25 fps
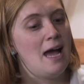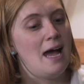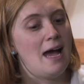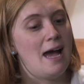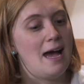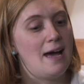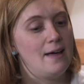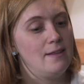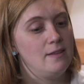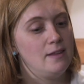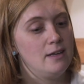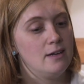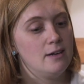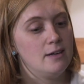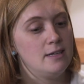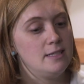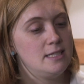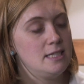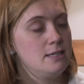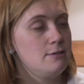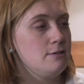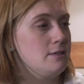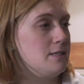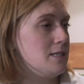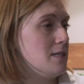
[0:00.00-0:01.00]
And the
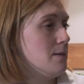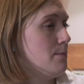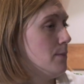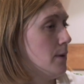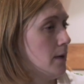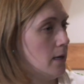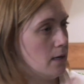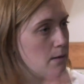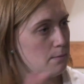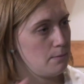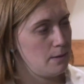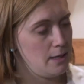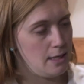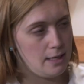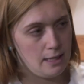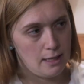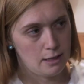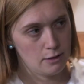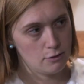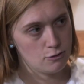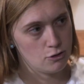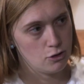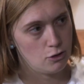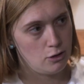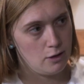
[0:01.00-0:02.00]
idea is that by completely
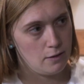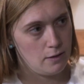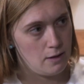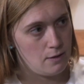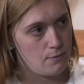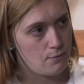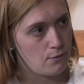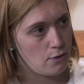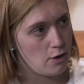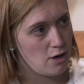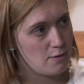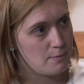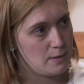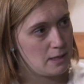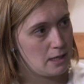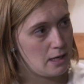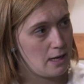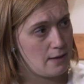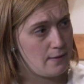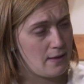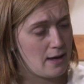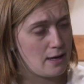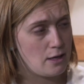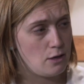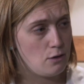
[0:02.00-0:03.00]
controlling the environment
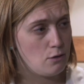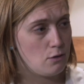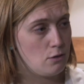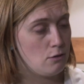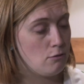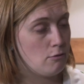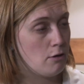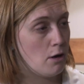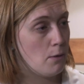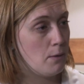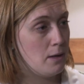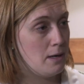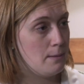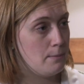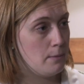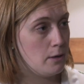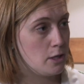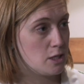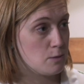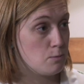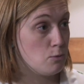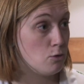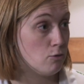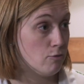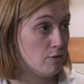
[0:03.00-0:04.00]
like that, you can grow in a
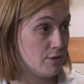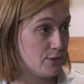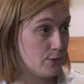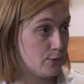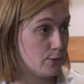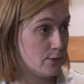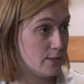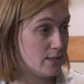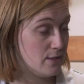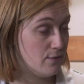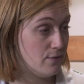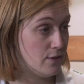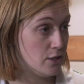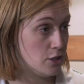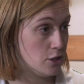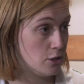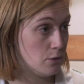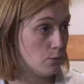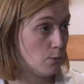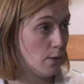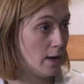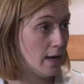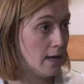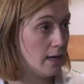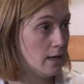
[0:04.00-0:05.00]
much more resource
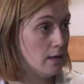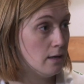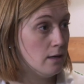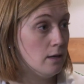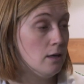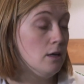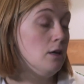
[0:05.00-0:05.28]
efficient way.